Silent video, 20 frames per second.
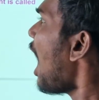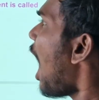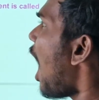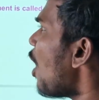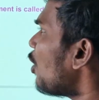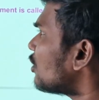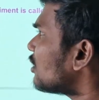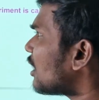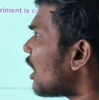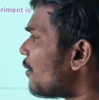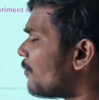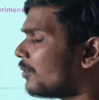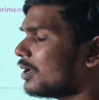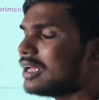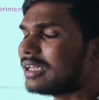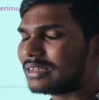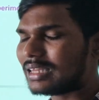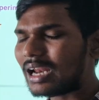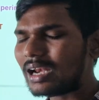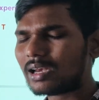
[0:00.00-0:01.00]
Outcome,
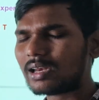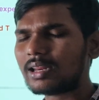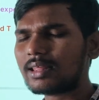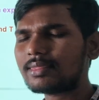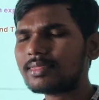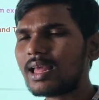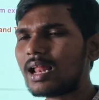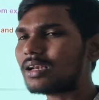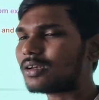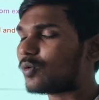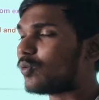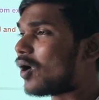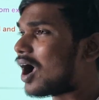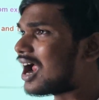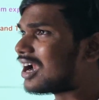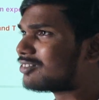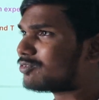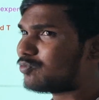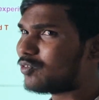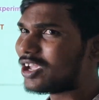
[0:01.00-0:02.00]
the result, what
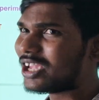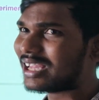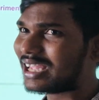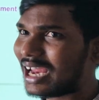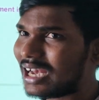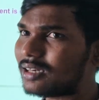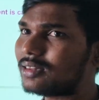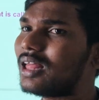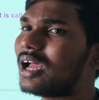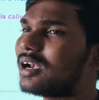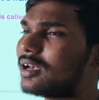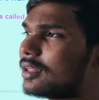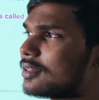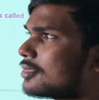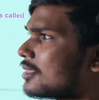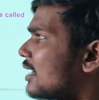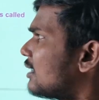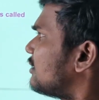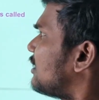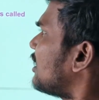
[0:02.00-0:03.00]
we get the
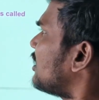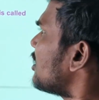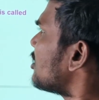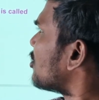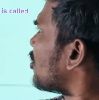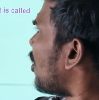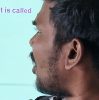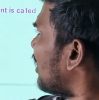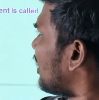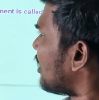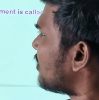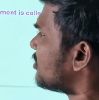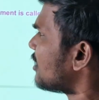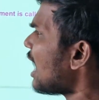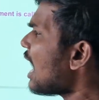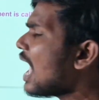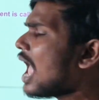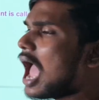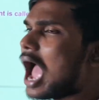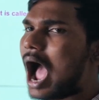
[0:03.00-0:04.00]
result, that is called as
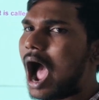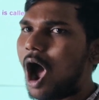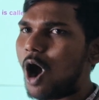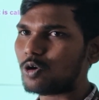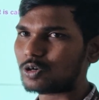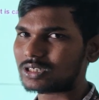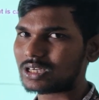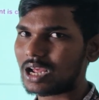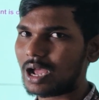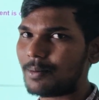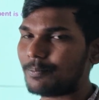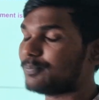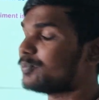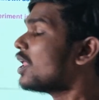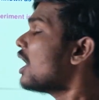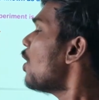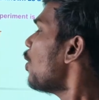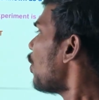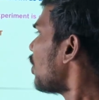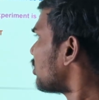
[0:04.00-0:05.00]
a outcome.
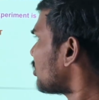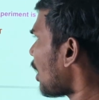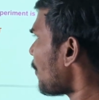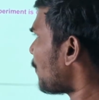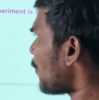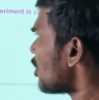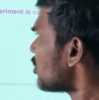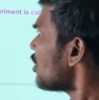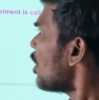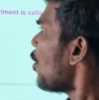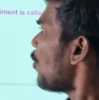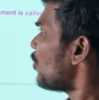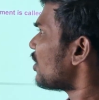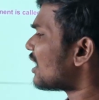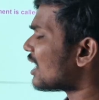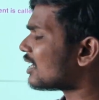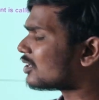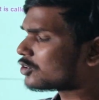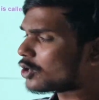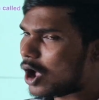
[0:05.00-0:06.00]
Or suppose we
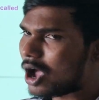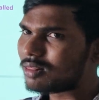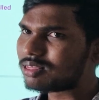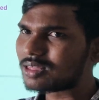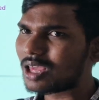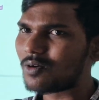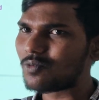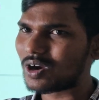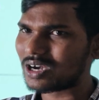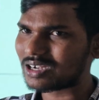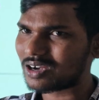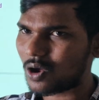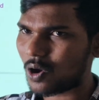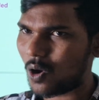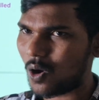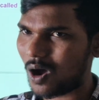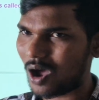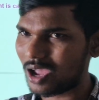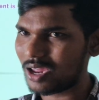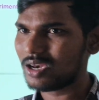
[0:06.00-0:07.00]
can toss a one
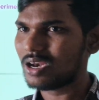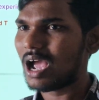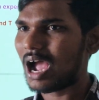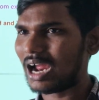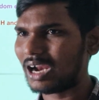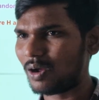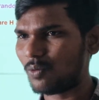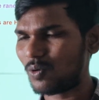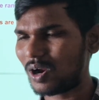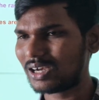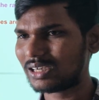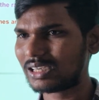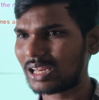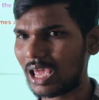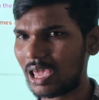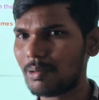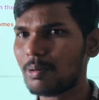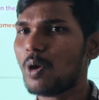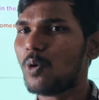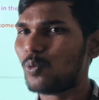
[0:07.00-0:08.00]
coin and one
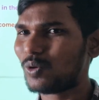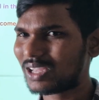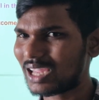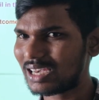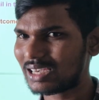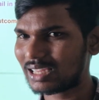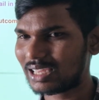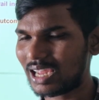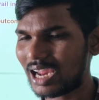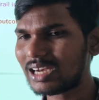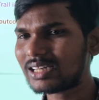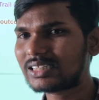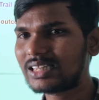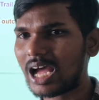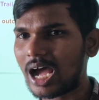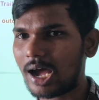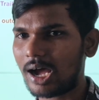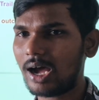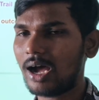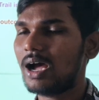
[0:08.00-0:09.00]
time we can get
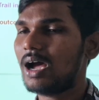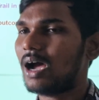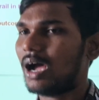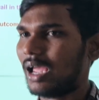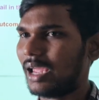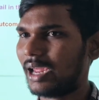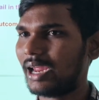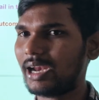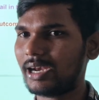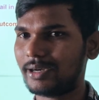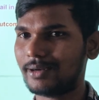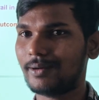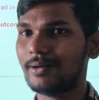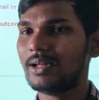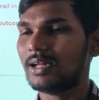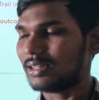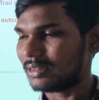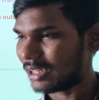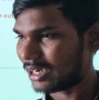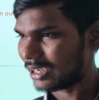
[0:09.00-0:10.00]
the head.
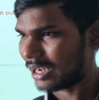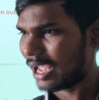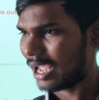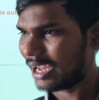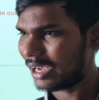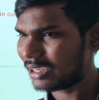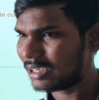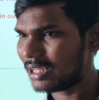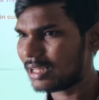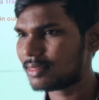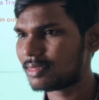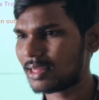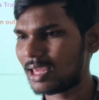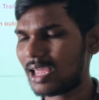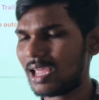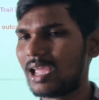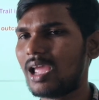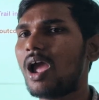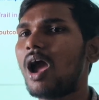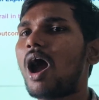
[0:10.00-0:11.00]
That head is
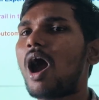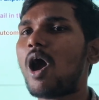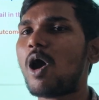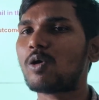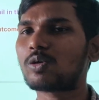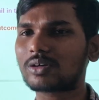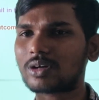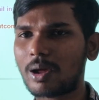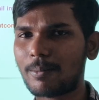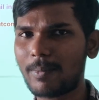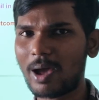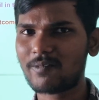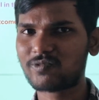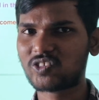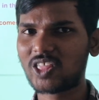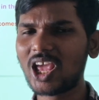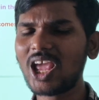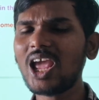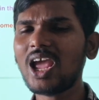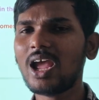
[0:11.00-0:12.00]
a outcome of
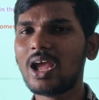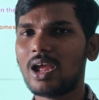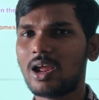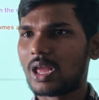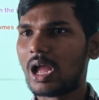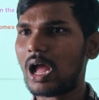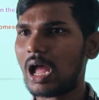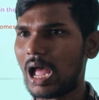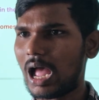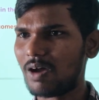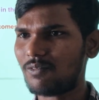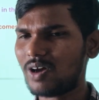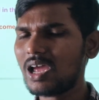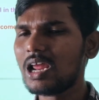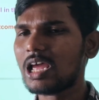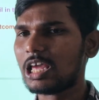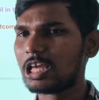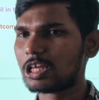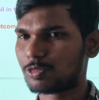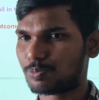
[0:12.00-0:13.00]

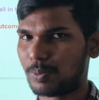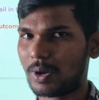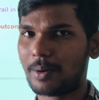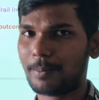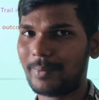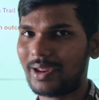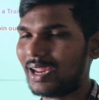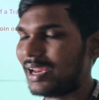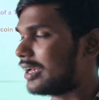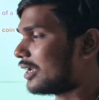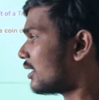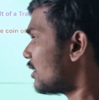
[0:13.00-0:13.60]
our experiment.